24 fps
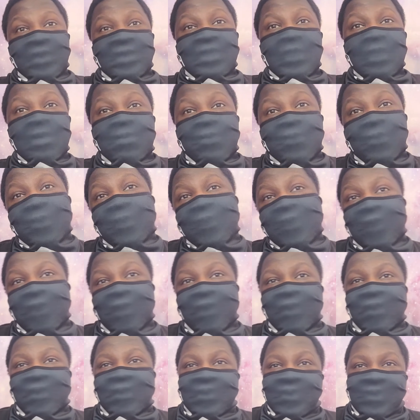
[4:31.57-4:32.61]
Temporal
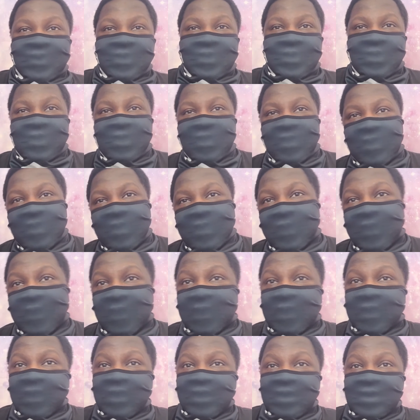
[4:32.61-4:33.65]
clones. He
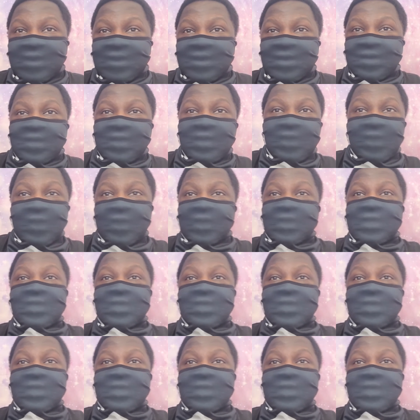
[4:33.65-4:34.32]
can